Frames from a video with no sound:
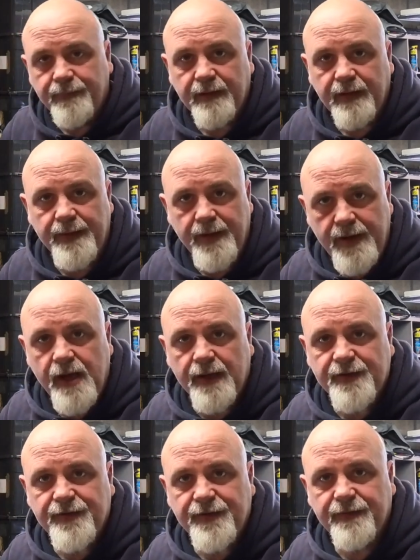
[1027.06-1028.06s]
and the
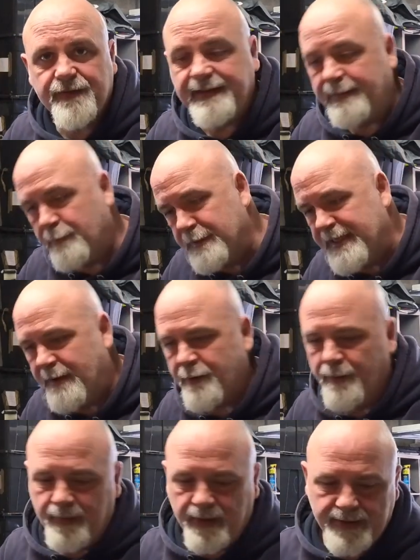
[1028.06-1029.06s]
nuts that was held
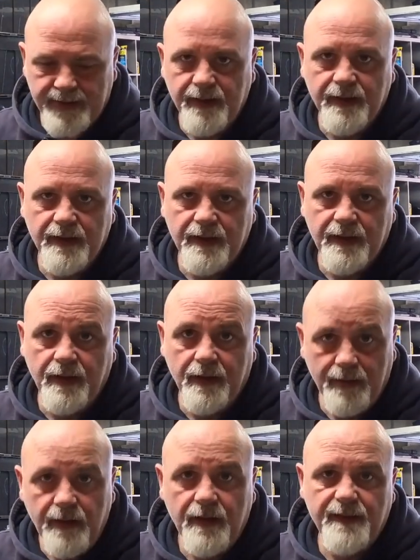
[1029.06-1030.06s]
on by
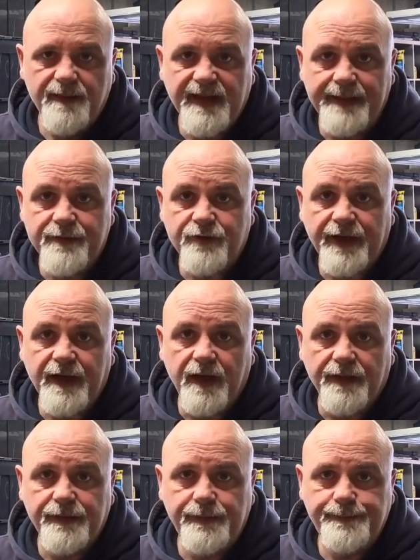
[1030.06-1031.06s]
came straight
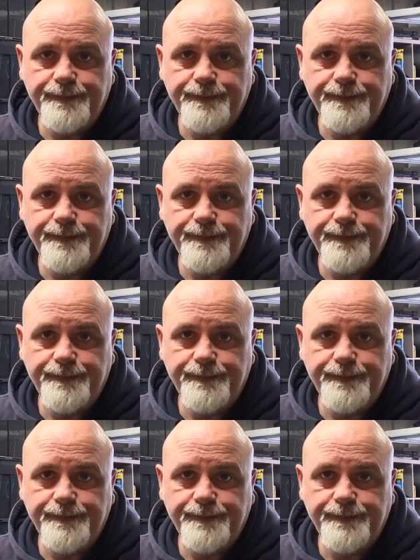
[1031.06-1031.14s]
off.